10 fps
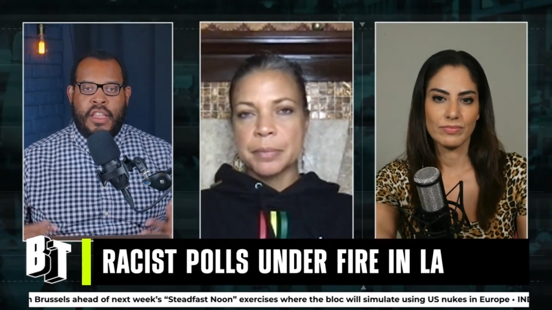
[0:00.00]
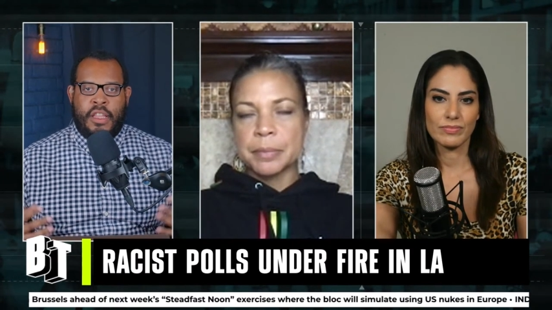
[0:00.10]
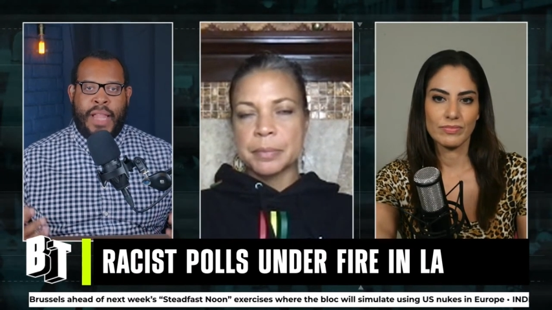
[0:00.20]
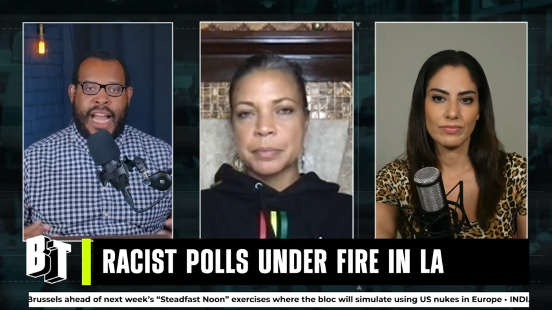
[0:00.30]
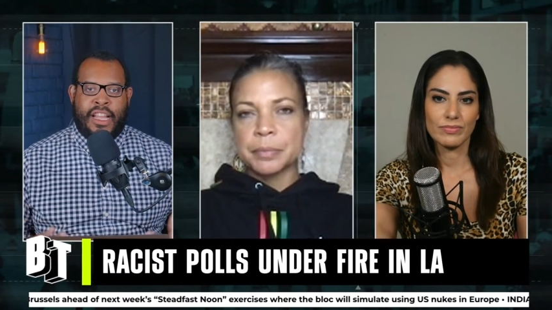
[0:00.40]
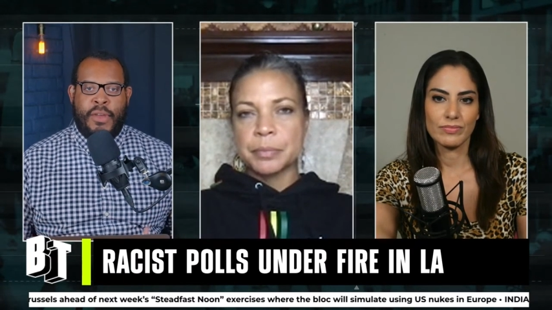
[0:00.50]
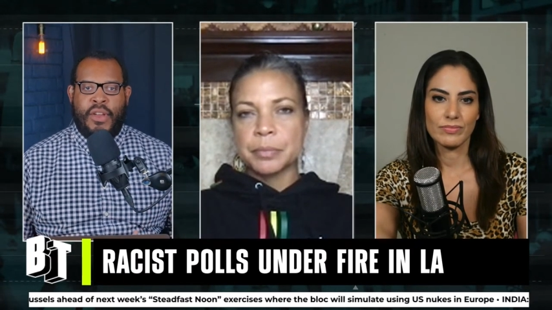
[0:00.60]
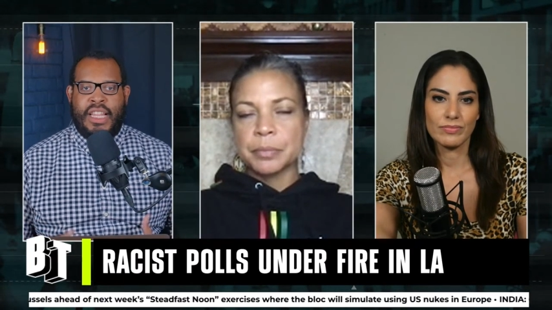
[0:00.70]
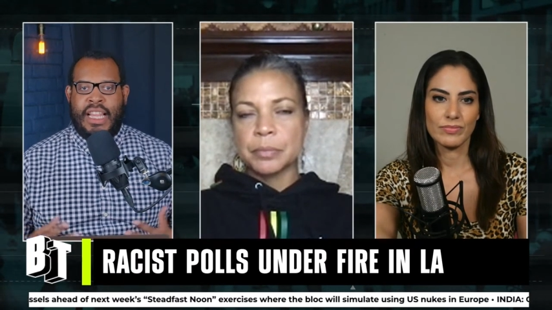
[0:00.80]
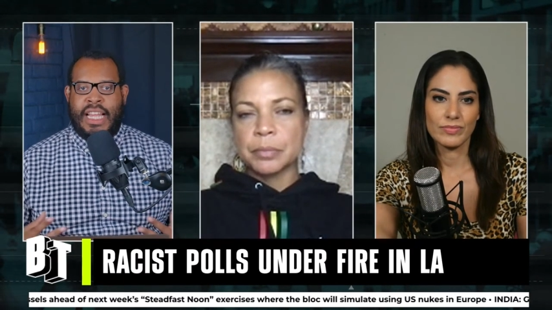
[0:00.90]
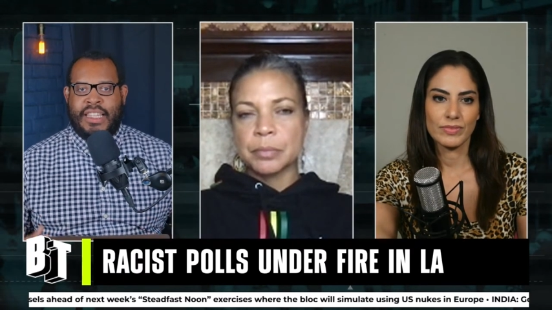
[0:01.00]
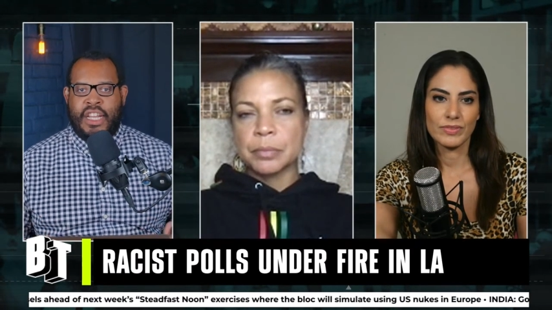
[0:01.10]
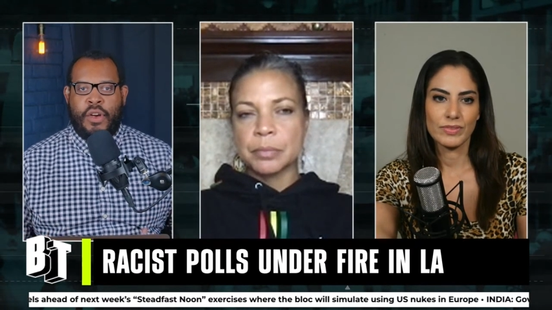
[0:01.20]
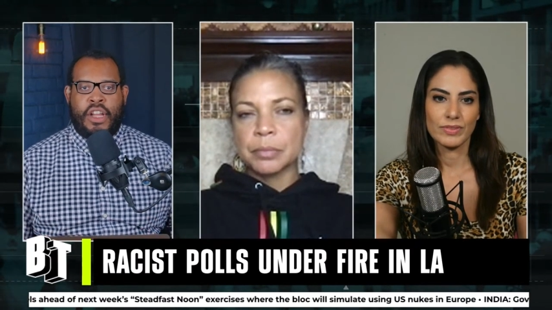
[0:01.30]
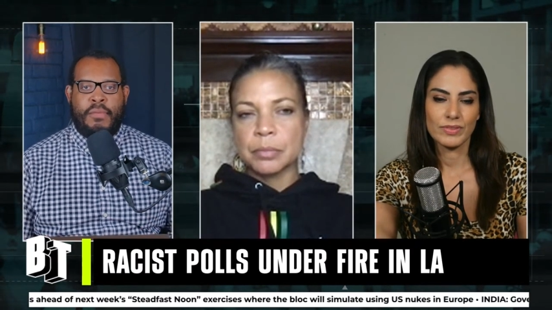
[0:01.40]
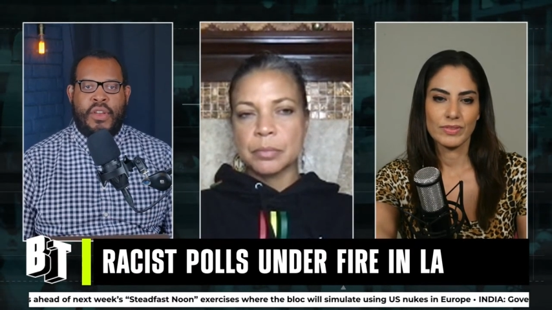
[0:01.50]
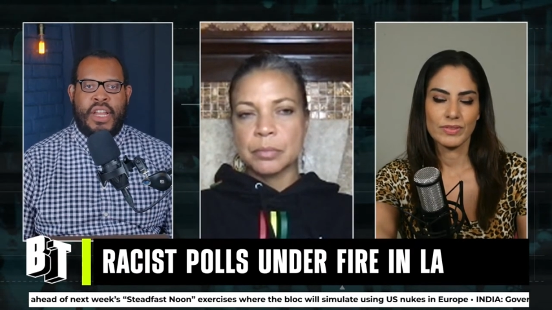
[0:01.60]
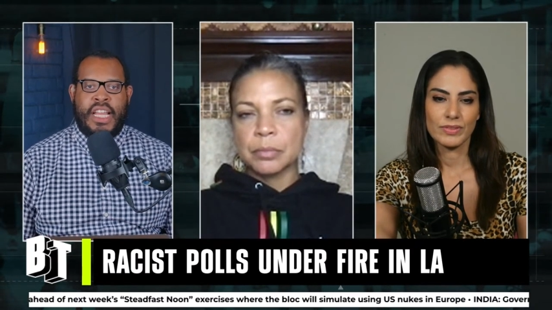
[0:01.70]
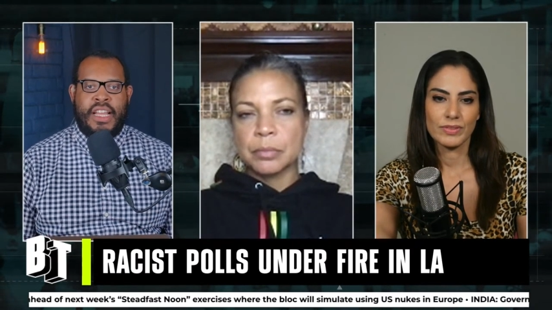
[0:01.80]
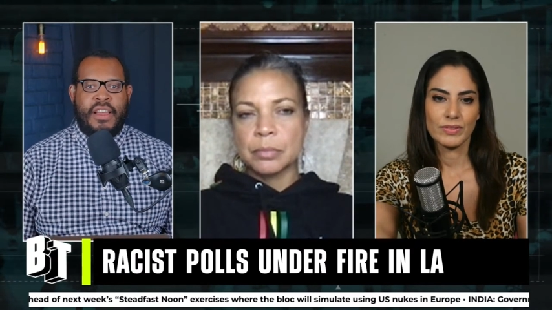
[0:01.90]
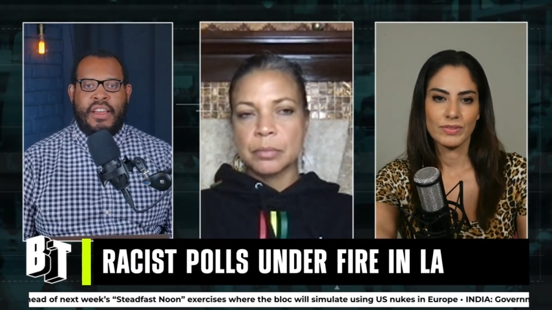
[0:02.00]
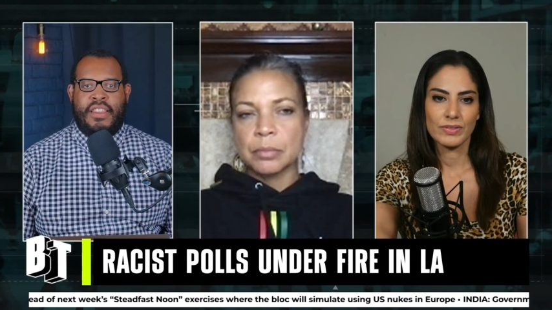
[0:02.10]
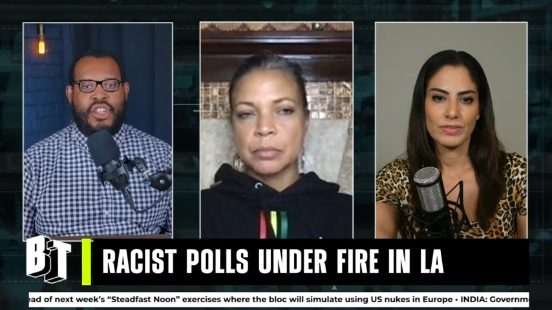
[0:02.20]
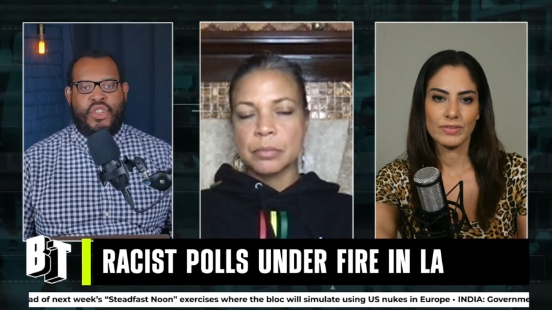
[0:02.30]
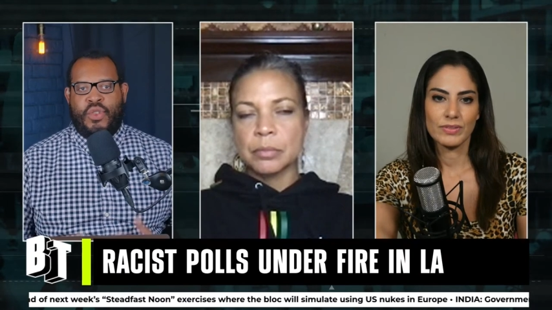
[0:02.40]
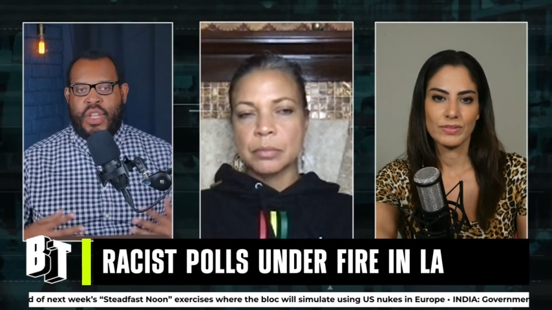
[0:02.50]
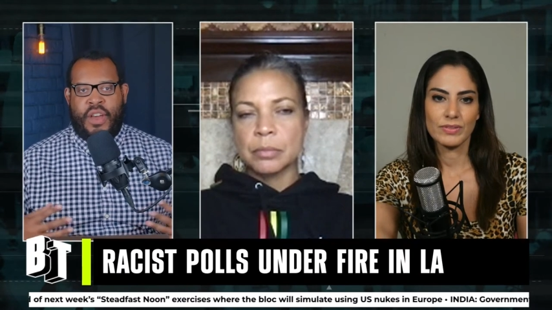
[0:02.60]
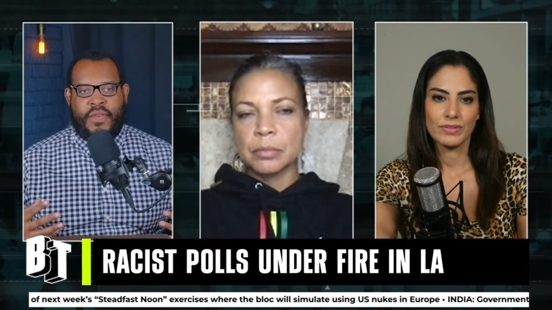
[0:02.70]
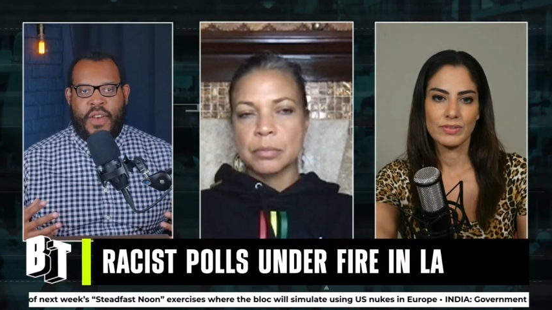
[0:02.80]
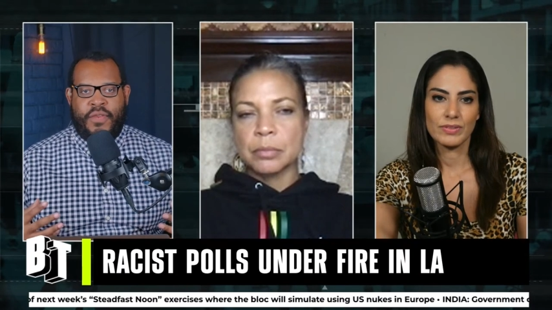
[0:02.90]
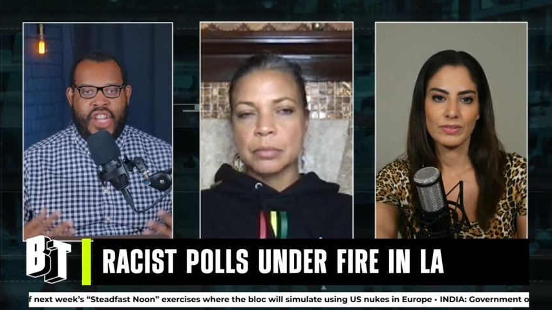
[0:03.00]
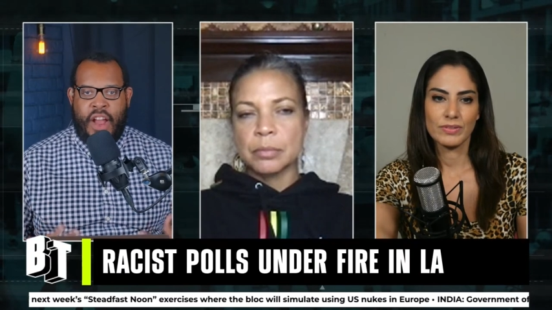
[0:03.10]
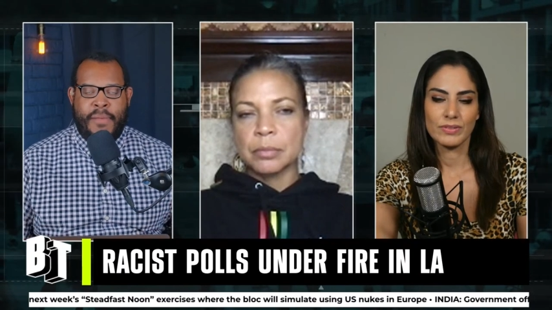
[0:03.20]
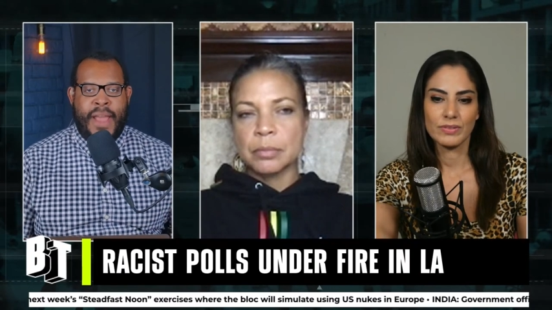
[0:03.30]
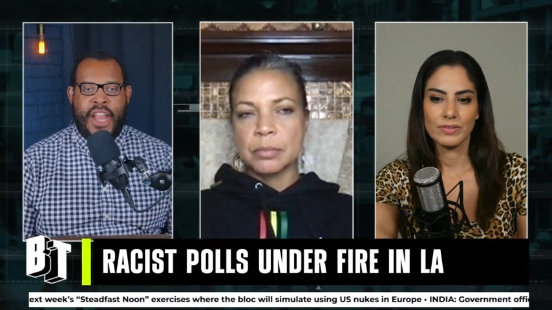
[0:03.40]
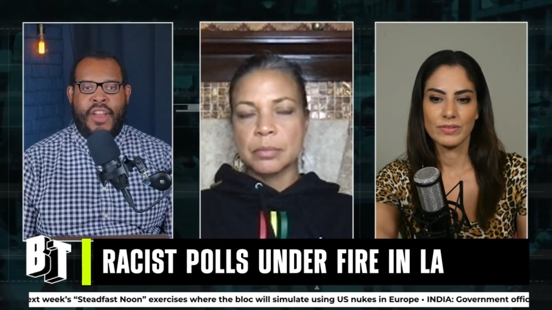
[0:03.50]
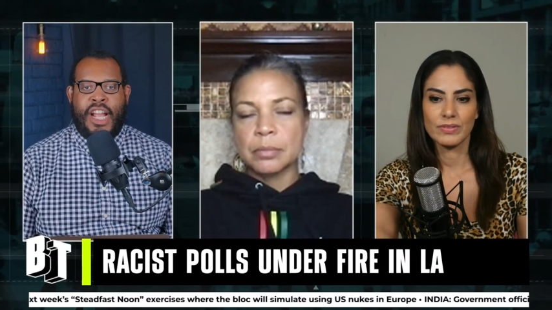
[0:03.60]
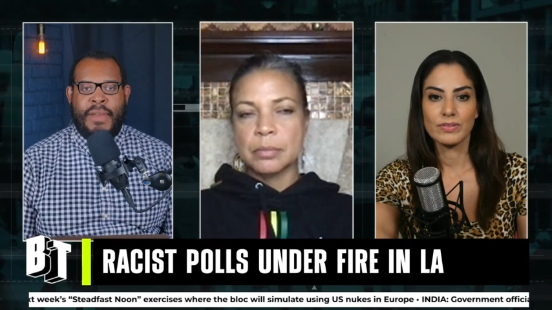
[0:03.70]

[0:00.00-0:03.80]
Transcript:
Speaker 1: the black community, the Latino community, issues of gerrymandering.